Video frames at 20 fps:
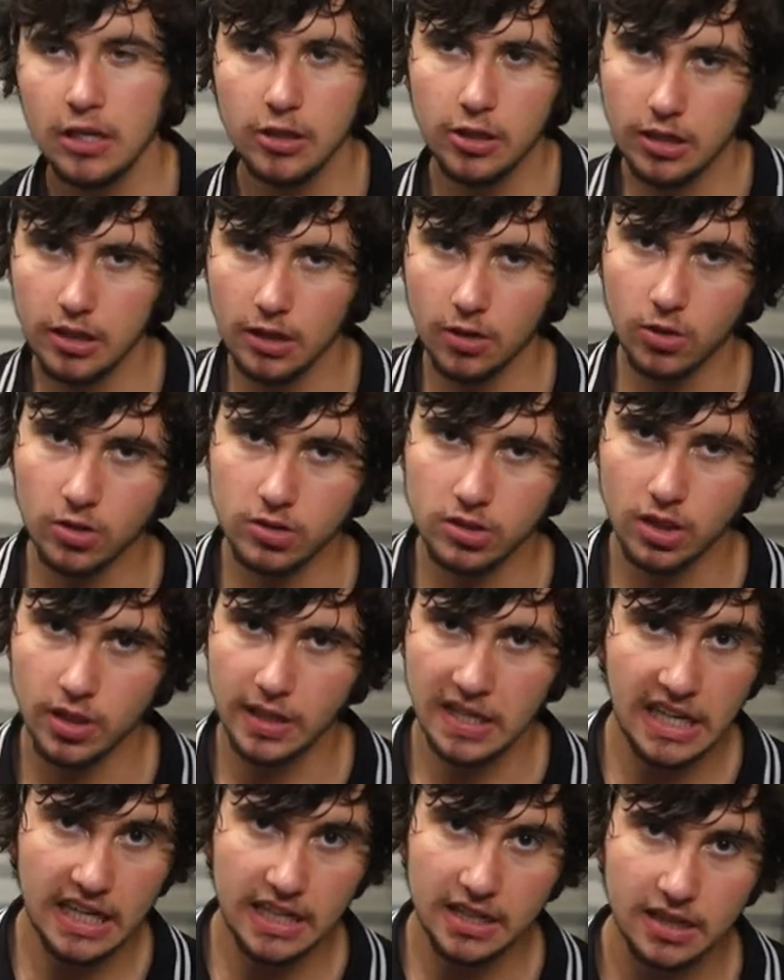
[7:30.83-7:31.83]
You can also
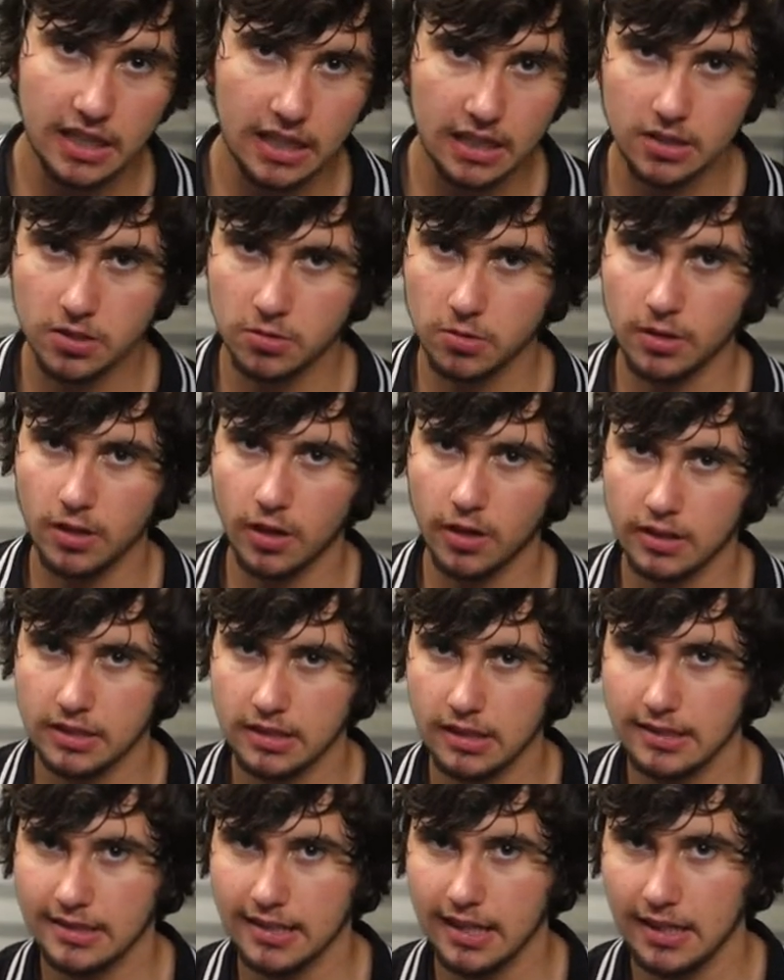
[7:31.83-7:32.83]
heat things with
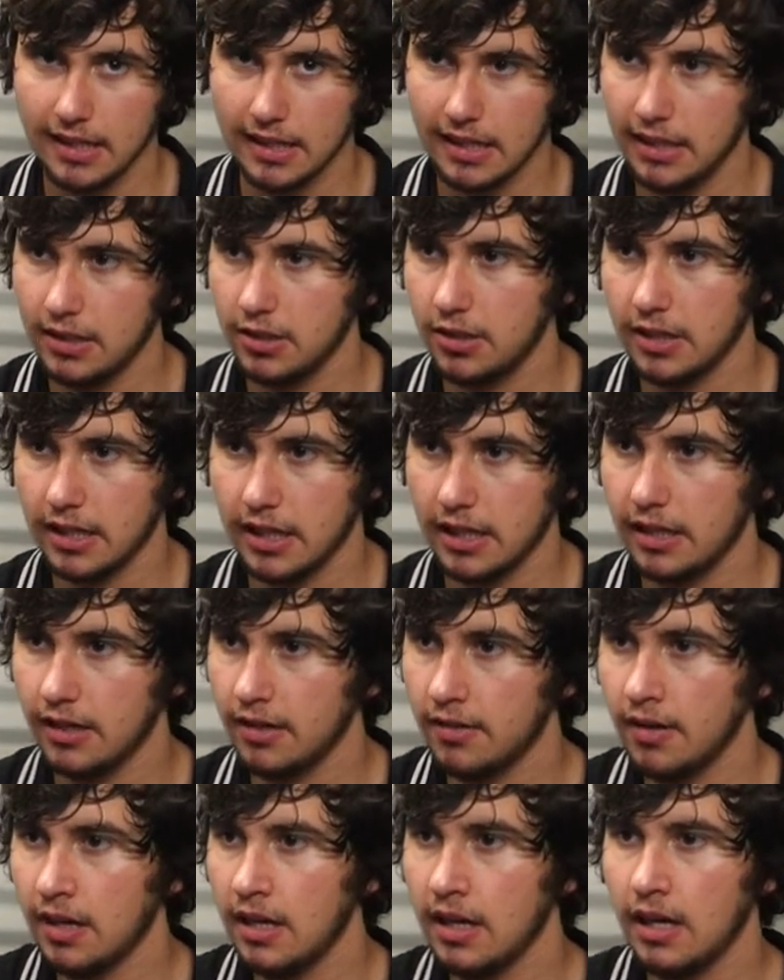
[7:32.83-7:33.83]
oxyacetylene. You
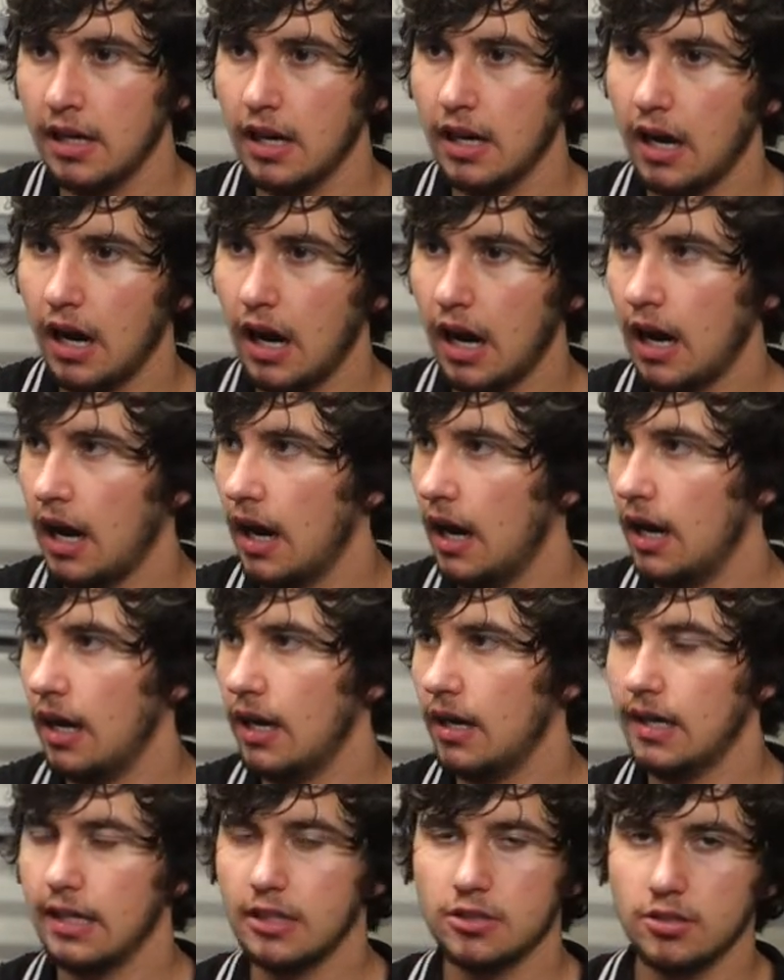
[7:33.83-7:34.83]
can,
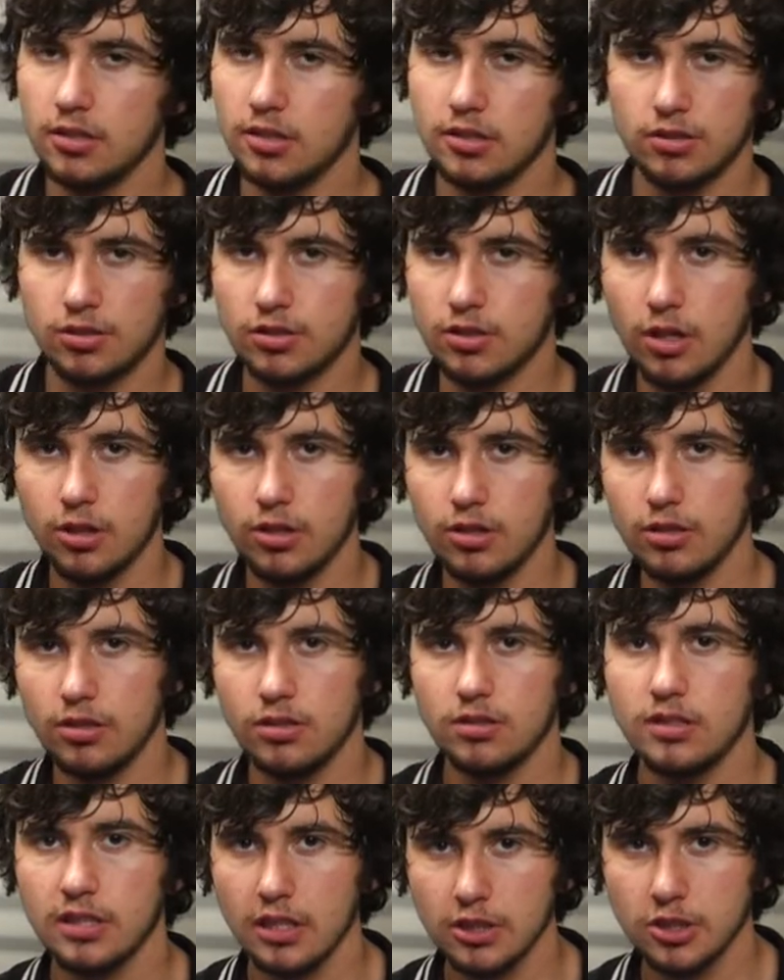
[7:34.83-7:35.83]
it's just
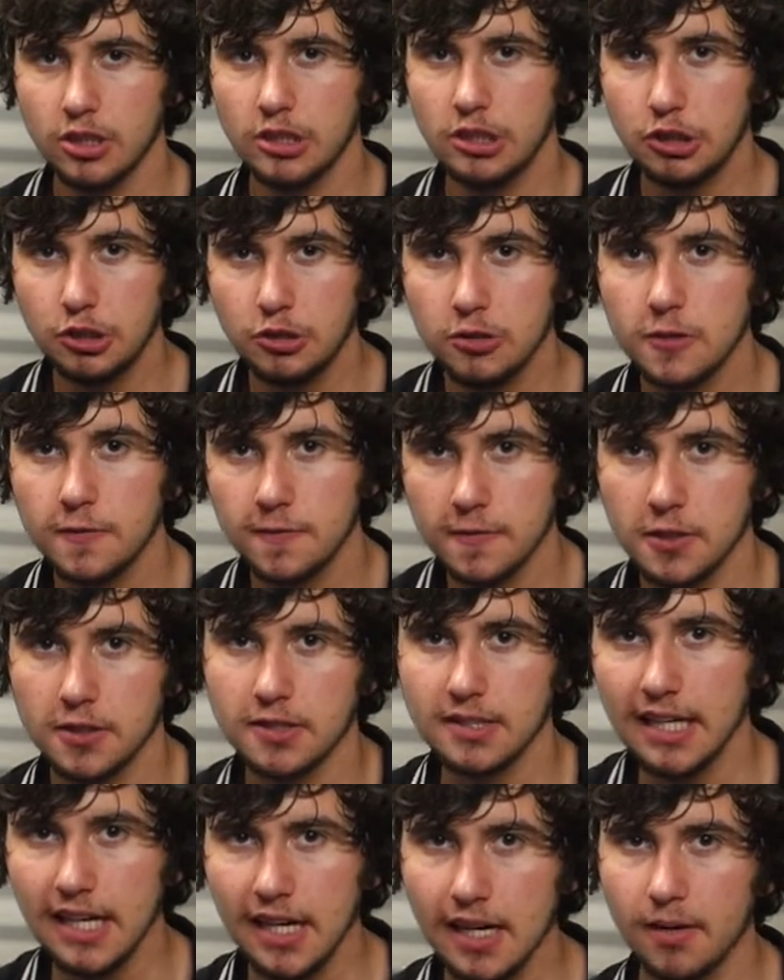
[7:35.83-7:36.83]
such a useful
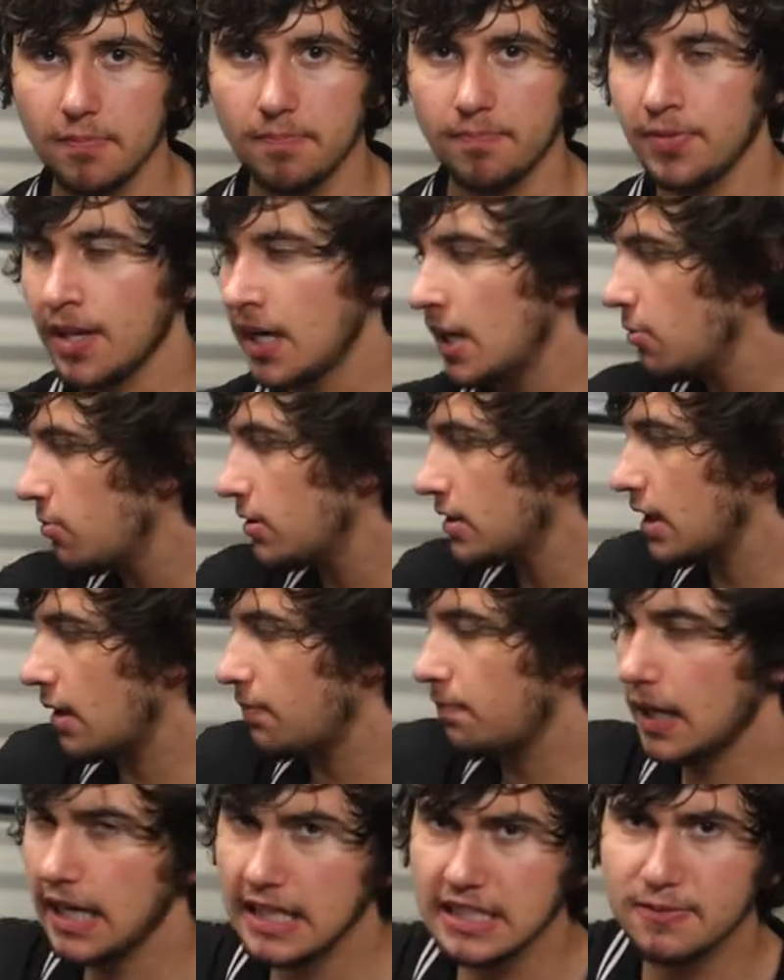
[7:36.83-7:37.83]
setup. Whereas a
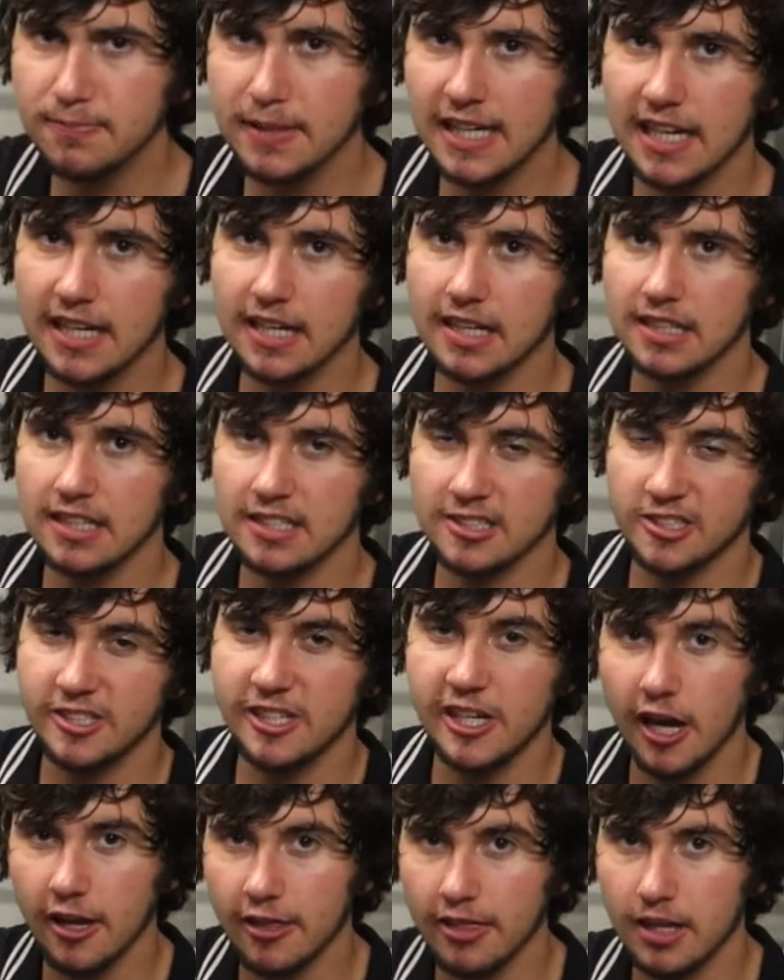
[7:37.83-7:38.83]
plasma cutter does
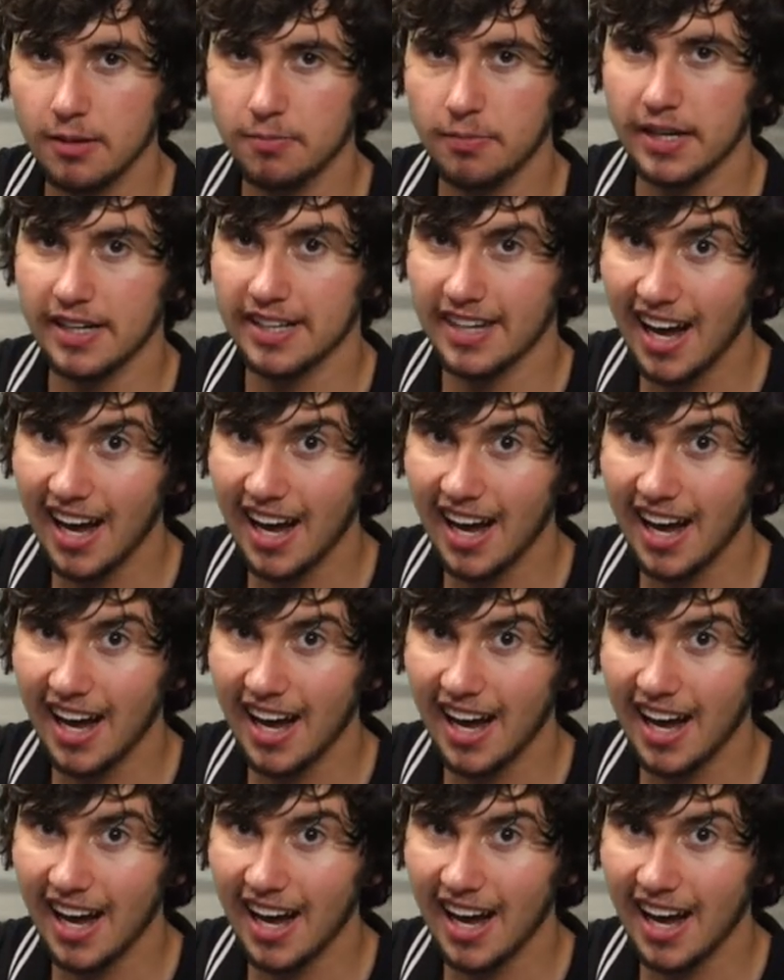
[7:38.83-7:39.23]
nothing but